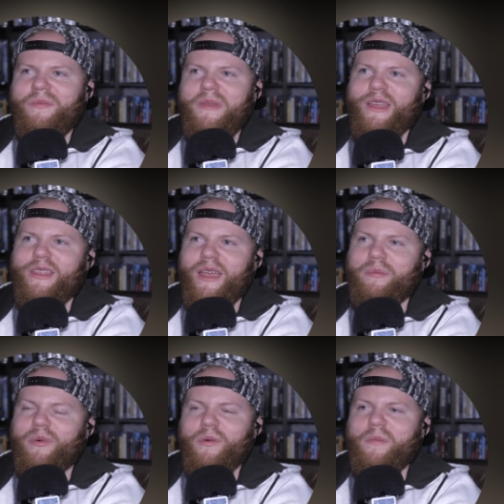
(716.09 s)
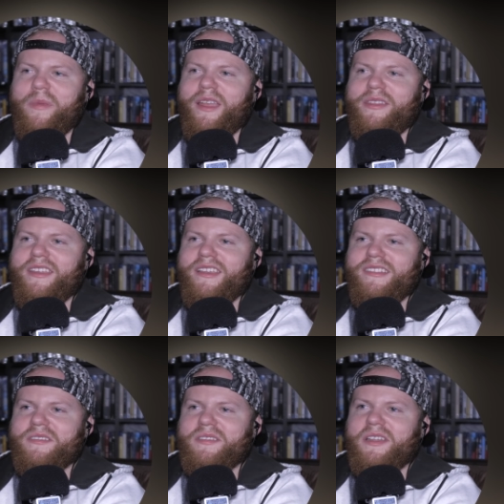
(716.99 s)
man, that poor
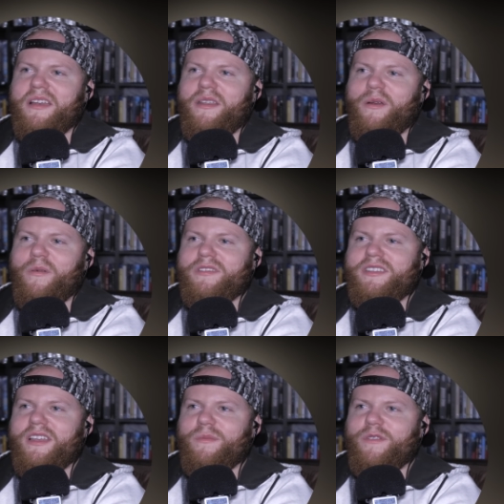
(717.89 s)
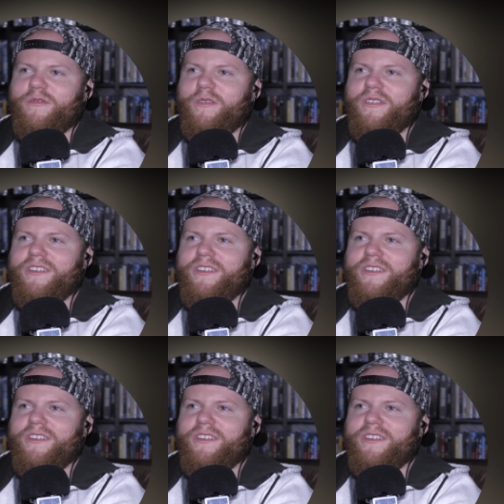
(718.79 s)
Bantha does not know what's coming for